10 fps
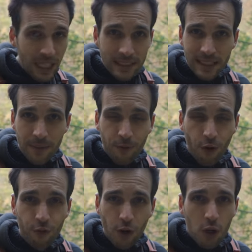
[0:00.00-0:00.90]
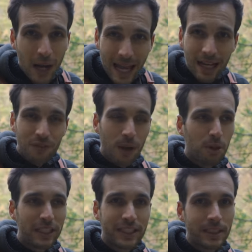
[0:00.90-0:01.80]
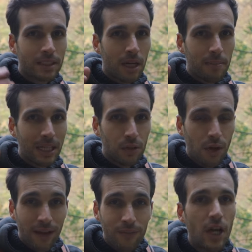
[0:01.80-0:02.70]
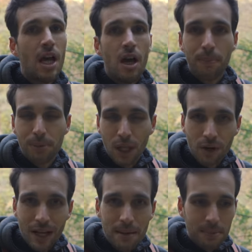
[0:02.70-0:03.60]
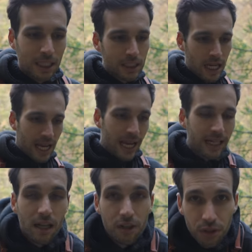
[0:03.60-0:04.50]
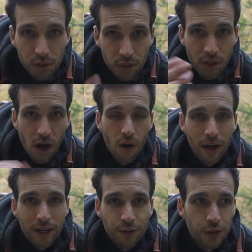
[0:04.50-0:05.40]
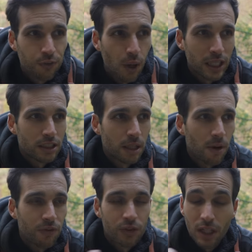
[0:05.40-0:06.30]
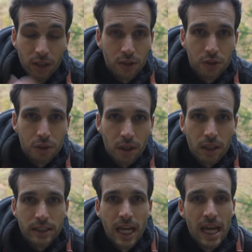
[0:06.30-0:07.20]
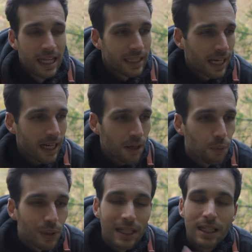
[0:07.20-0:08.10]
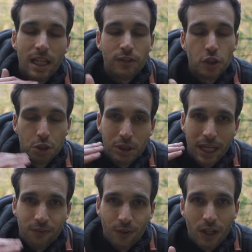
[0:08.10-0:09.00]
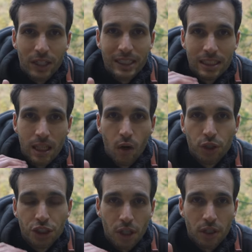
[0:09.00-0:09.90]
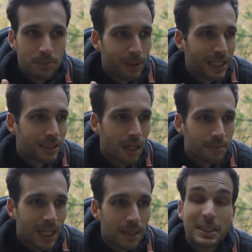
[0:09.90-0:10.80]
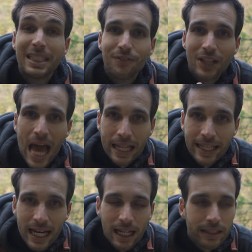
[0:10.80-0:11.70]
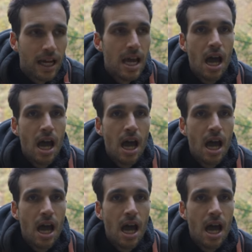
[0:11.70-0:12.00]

Same for a photo, any vibration is gonna make you have a blurry image. And you know, if you've watched some of the other tutorials, that I really love to shoot at very slow shutter speed, sometimes even handheld.